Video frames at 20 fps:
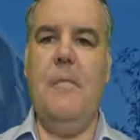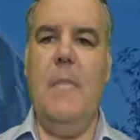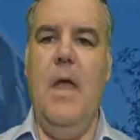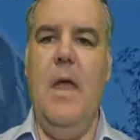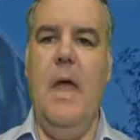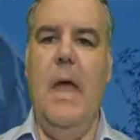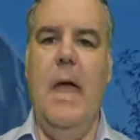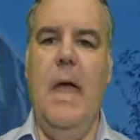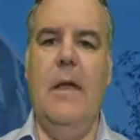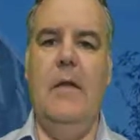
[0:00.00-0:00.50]

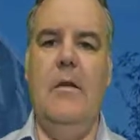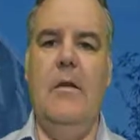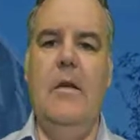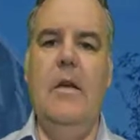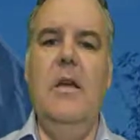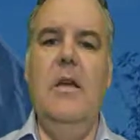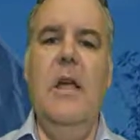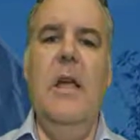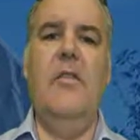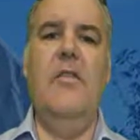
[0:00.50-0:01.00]
and
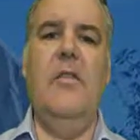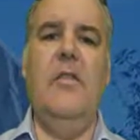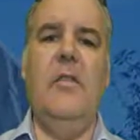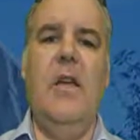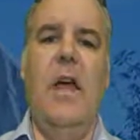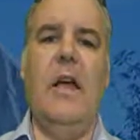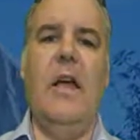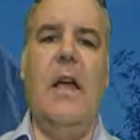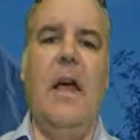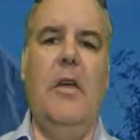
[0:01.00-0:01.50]
yeah, just
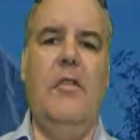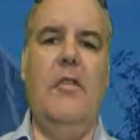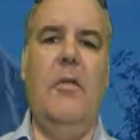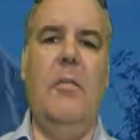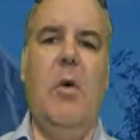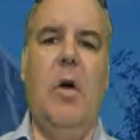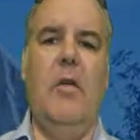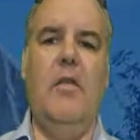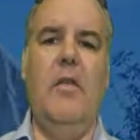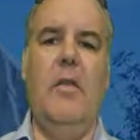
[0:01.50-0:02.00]
start
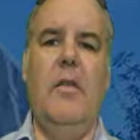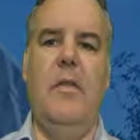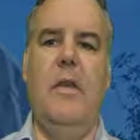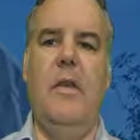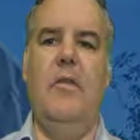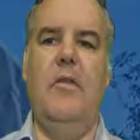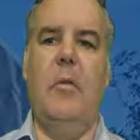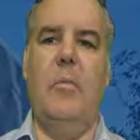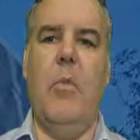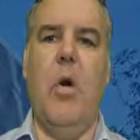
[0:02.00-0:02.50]
customizing
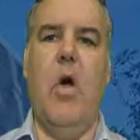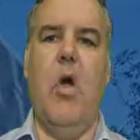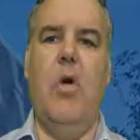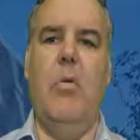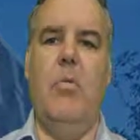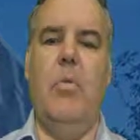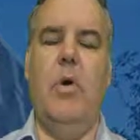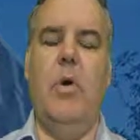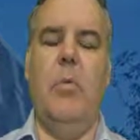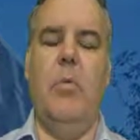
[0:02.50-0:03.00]
things on my
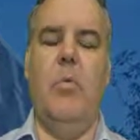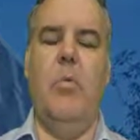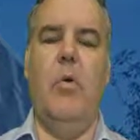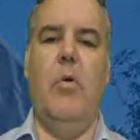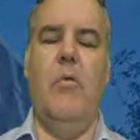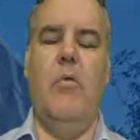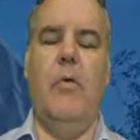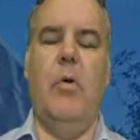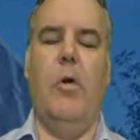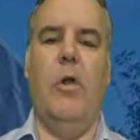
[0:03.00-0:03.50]
own
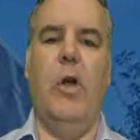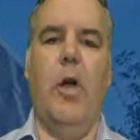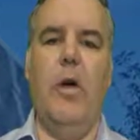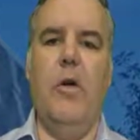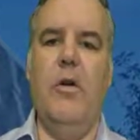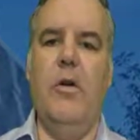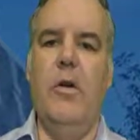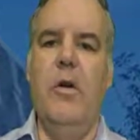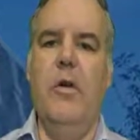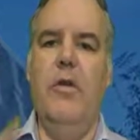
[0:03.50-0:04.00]
portfolio.
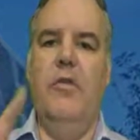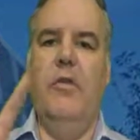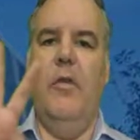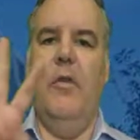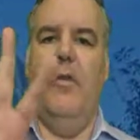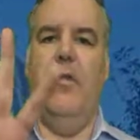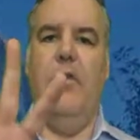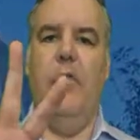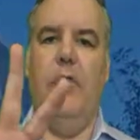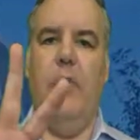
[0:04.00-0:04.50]
So
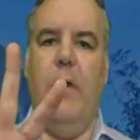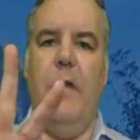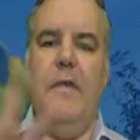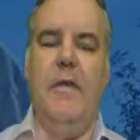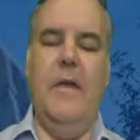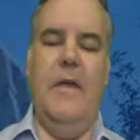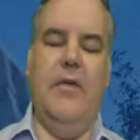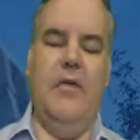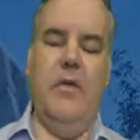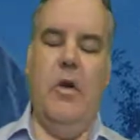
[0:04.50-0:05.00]
there's three
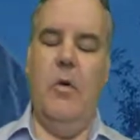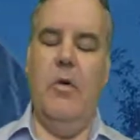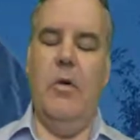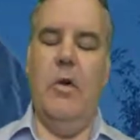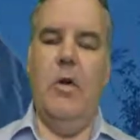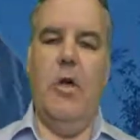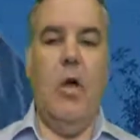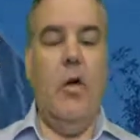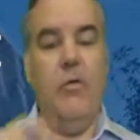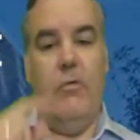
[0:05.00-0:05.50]
things that I'm going
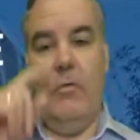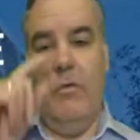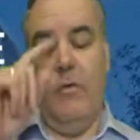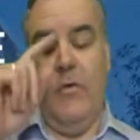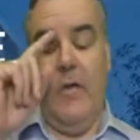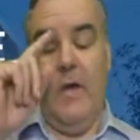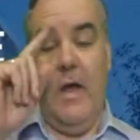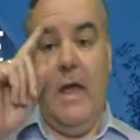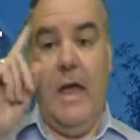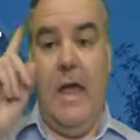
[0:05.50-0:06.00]
to go through
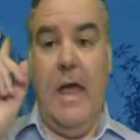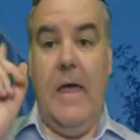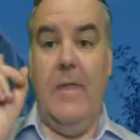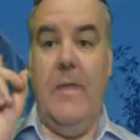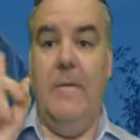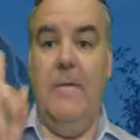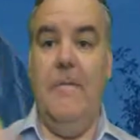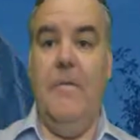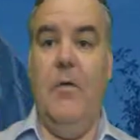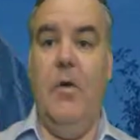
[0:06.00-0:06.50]
today, and
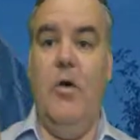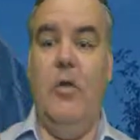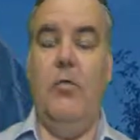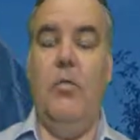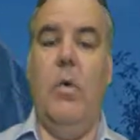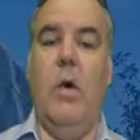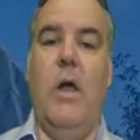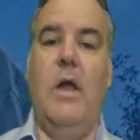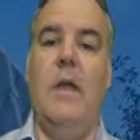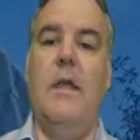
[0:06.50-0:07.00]
the first
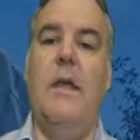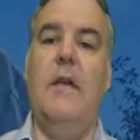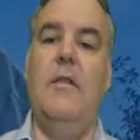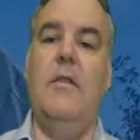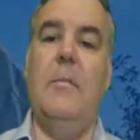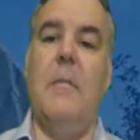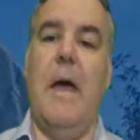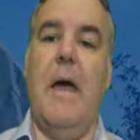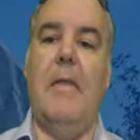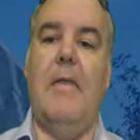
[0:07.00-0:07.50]
one is
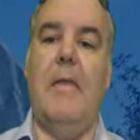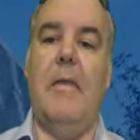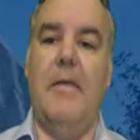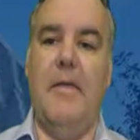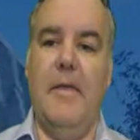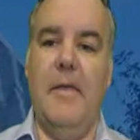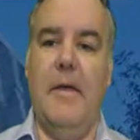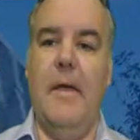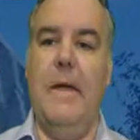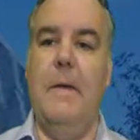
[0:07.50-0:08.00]
about the
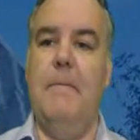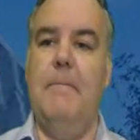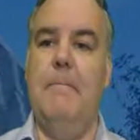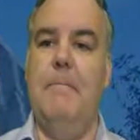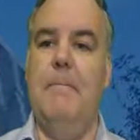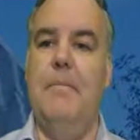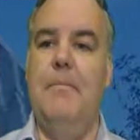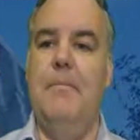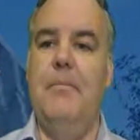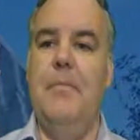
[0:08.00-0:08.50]
theme.
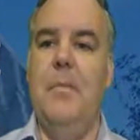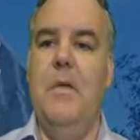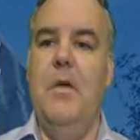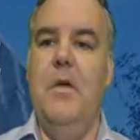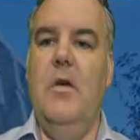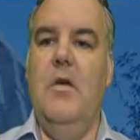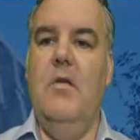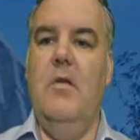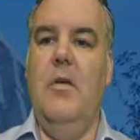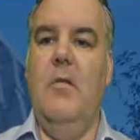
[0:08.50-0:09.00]

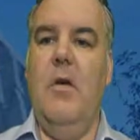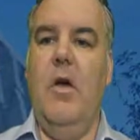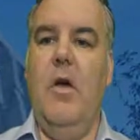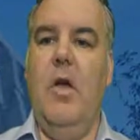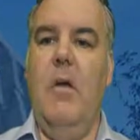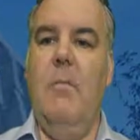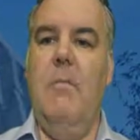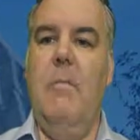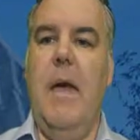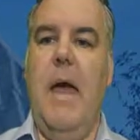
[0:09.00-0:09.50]
So if I
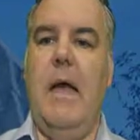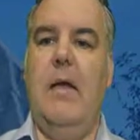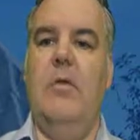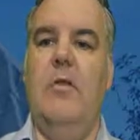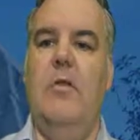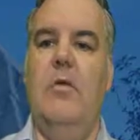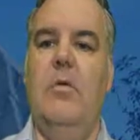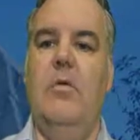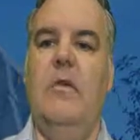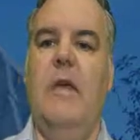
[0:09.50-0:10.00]
go back
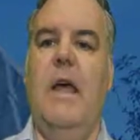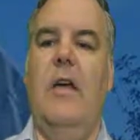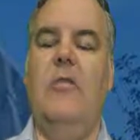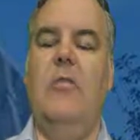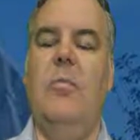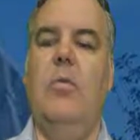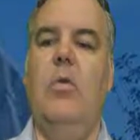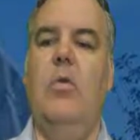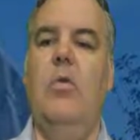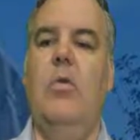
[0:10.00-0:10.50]
to your
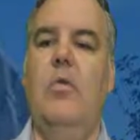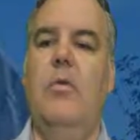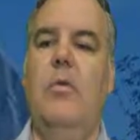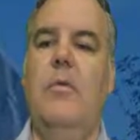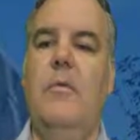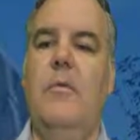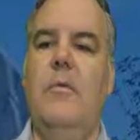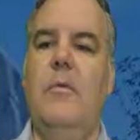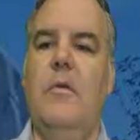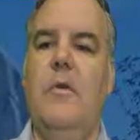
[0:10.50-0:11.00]
dashboard,
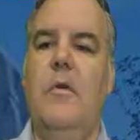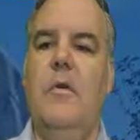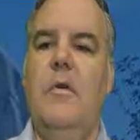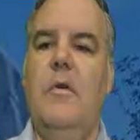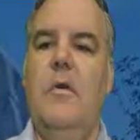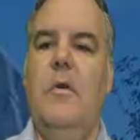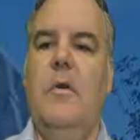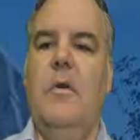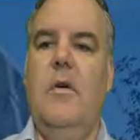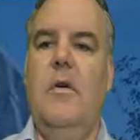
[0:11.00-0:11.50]

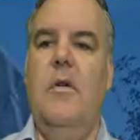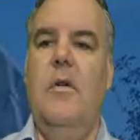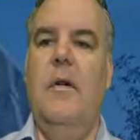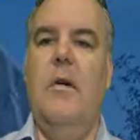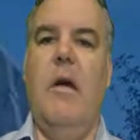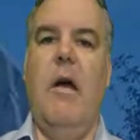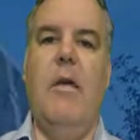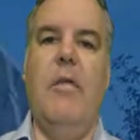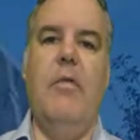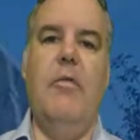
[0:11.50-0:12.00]

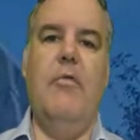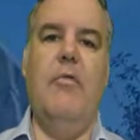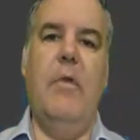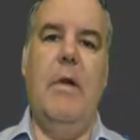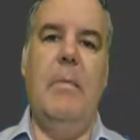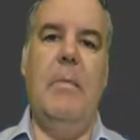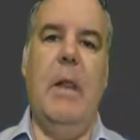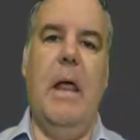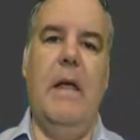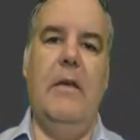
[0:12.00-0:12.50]
there are
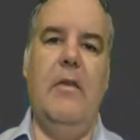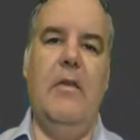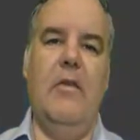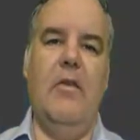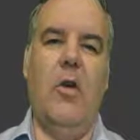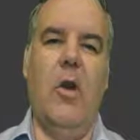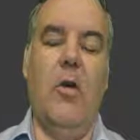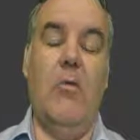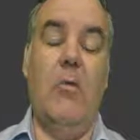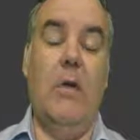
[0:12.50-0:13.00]
three places
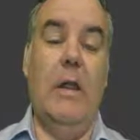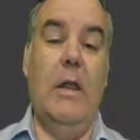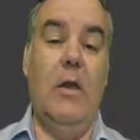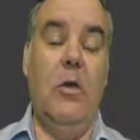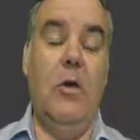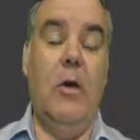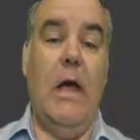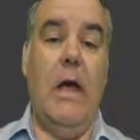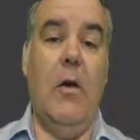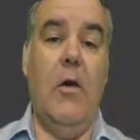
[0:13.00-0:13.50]
that I really
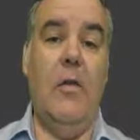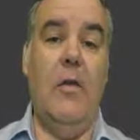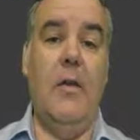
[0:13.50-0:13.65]
look at on the